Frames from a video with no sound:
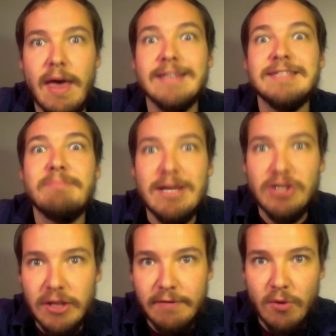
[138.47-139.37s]

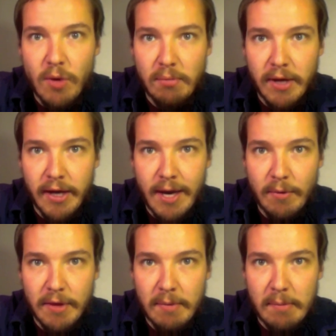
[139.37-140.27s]
especially if you want to play a game
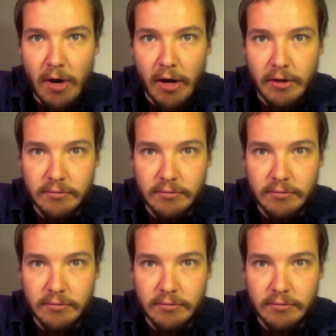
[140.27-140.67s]
with them in the park.